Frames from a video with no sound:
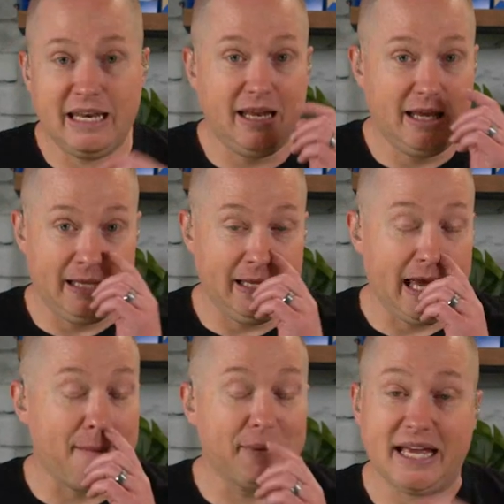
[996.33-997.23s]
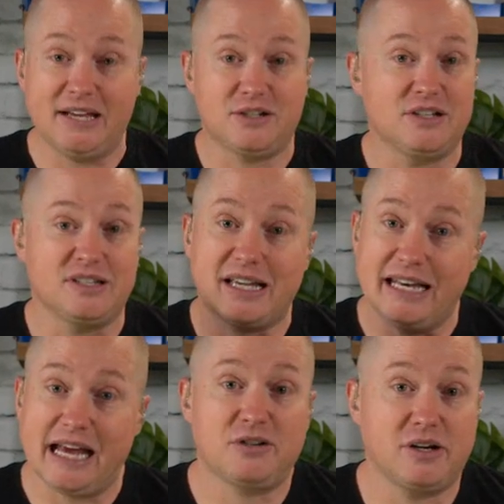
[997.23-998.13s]
And and the application is
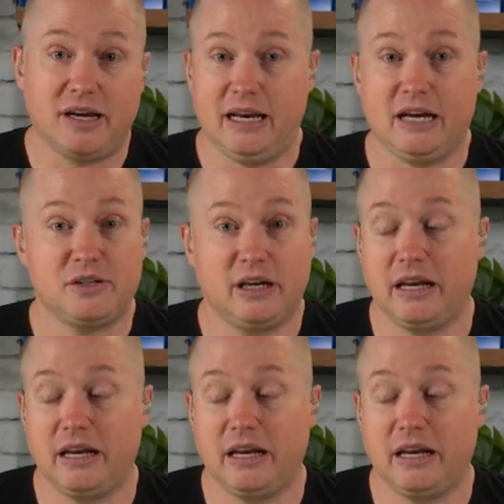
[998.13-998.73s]
connection, connection,